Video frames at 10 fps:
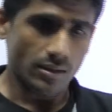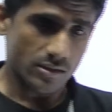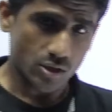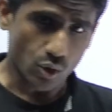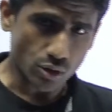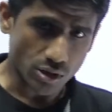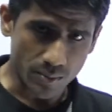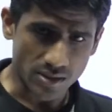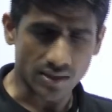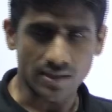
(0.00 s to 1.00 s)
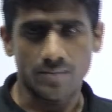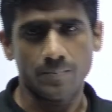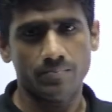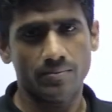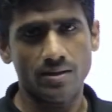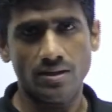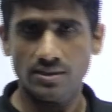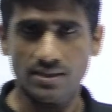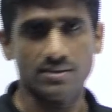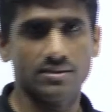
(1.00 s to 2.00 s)
This is question basically.
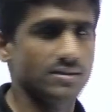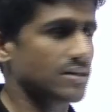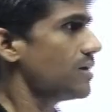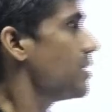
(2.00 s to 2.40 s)
Yes.